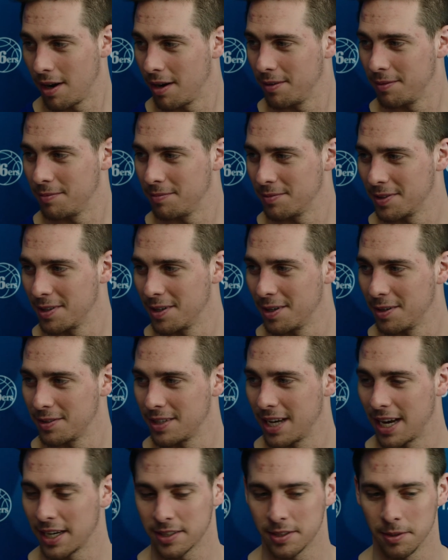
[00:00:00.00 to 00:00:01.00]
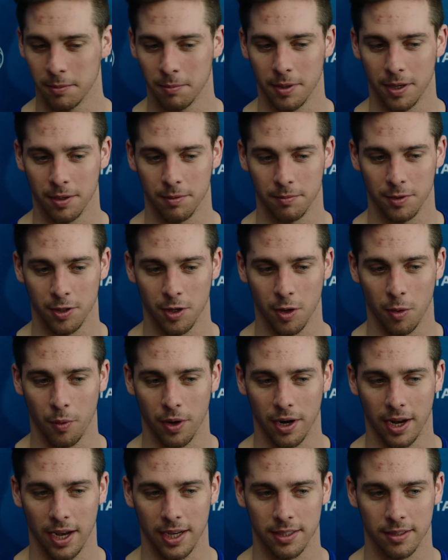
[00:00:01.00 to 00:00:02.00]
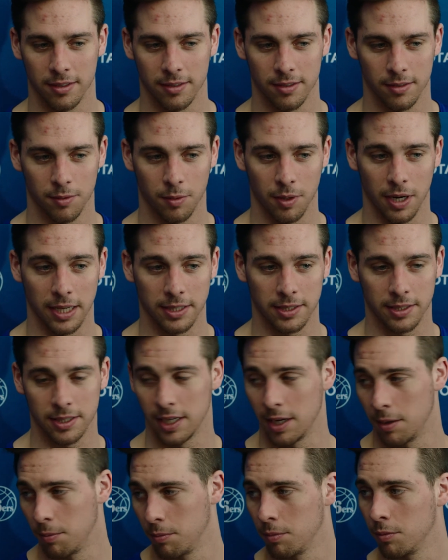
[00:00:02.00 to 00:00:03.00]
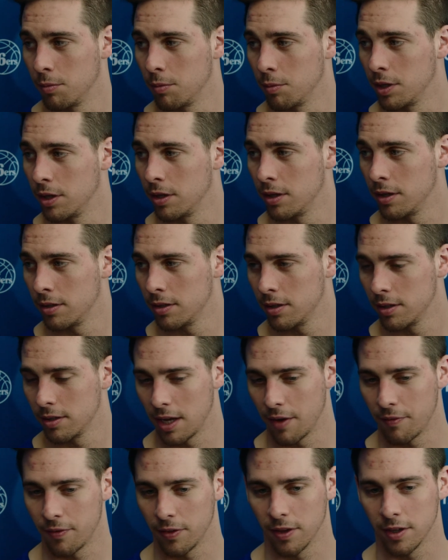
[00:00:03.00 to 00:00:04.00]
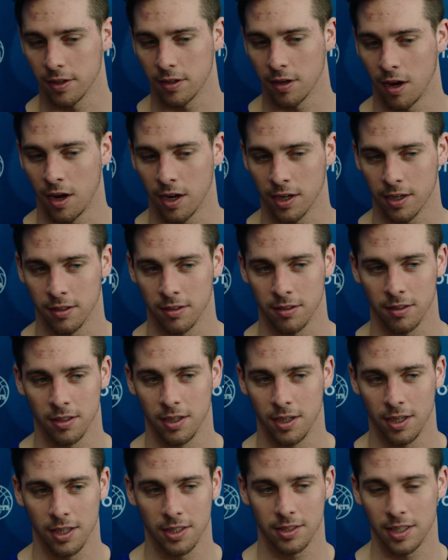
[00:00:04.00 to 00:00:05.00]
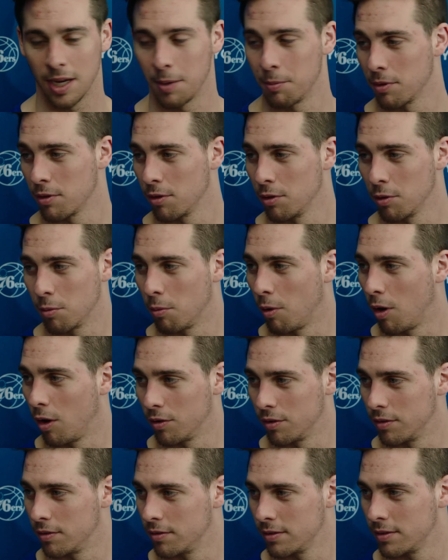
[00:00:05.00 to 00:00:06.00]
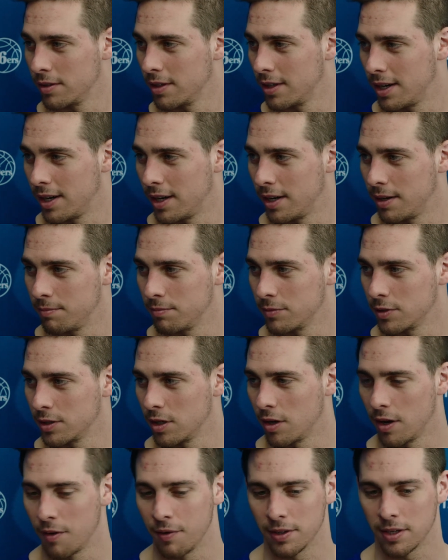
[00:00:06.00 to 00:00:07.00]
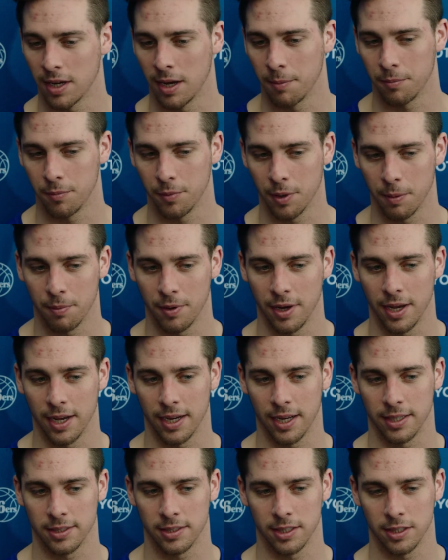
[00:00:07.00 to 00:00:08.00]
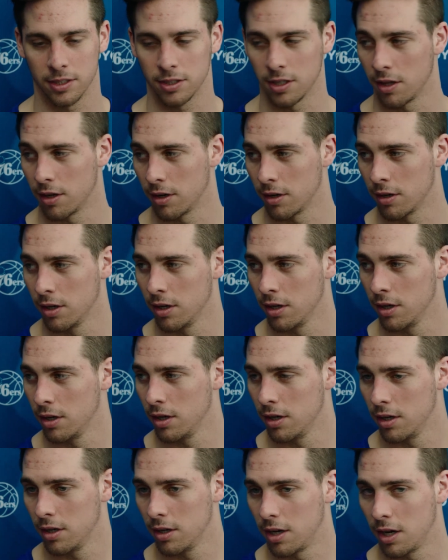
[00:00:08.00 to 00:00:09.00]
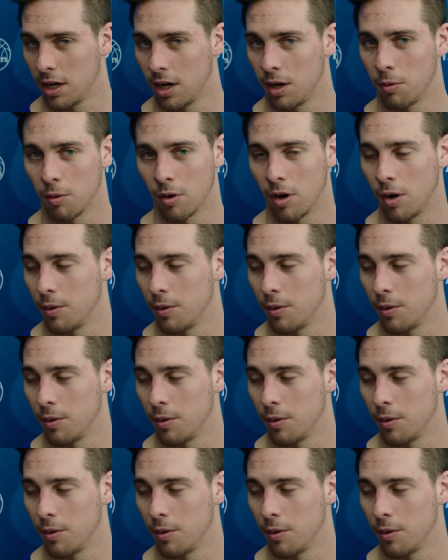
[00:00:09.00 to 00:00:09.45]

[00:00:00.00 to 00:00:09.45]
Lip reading: I don't, text him. But, when I see him, we definitely talk, and same with Luke Walton. Every time we play against each other, we're